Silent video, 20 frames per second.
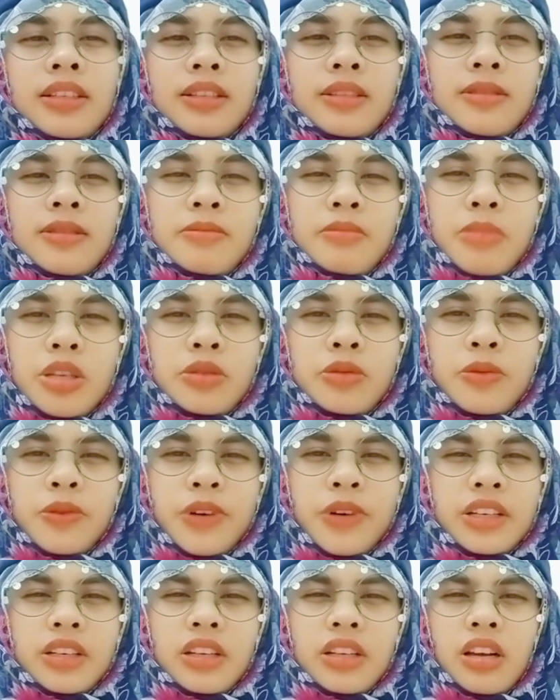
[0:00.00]
best
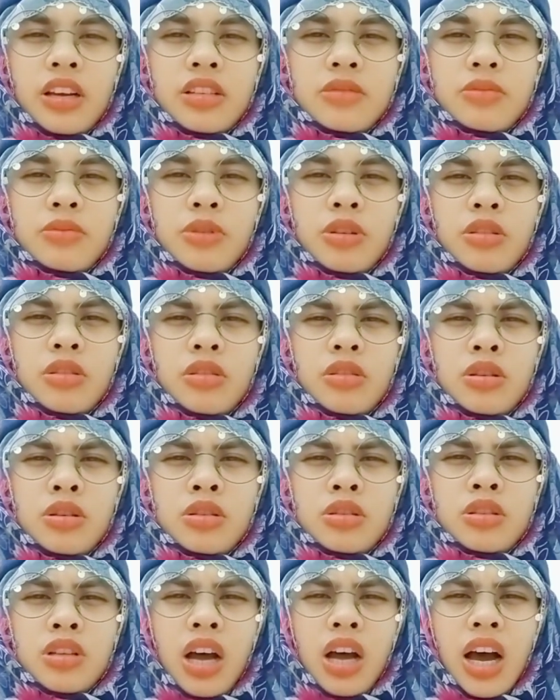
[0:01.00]
friend, guys,
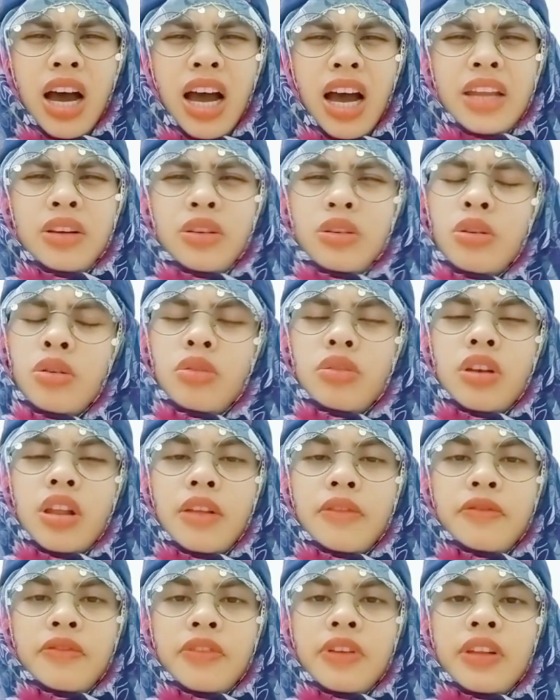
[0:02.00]
because I know that
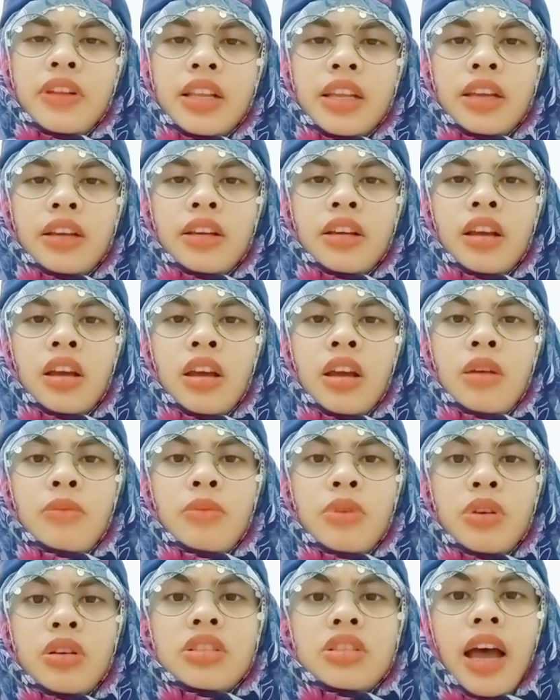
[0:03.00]
feeling,
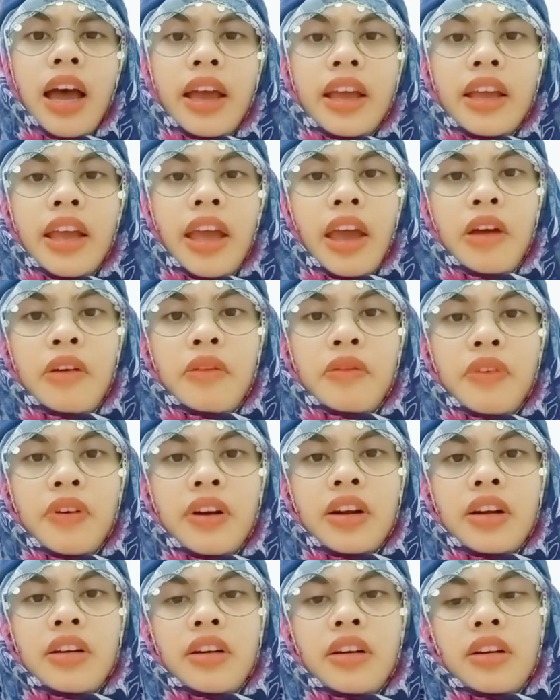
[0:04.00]
because I
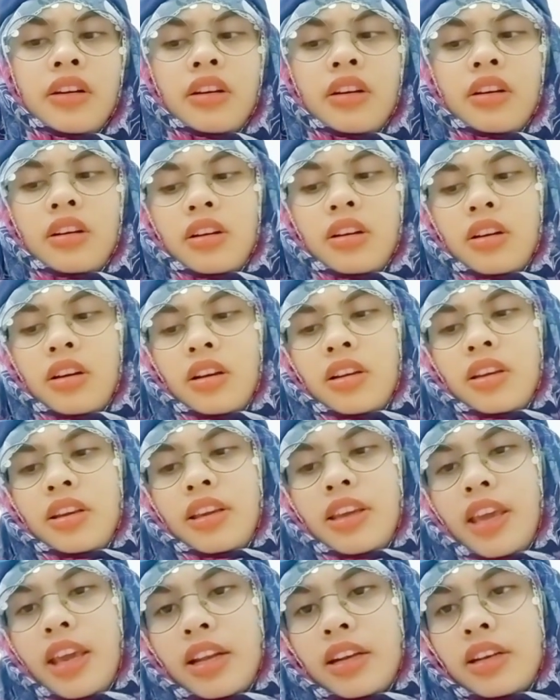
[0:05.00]
ever
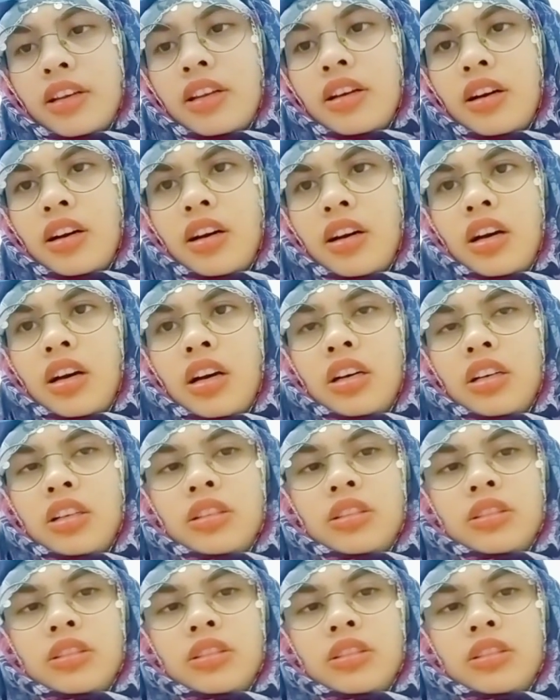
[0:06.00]
get the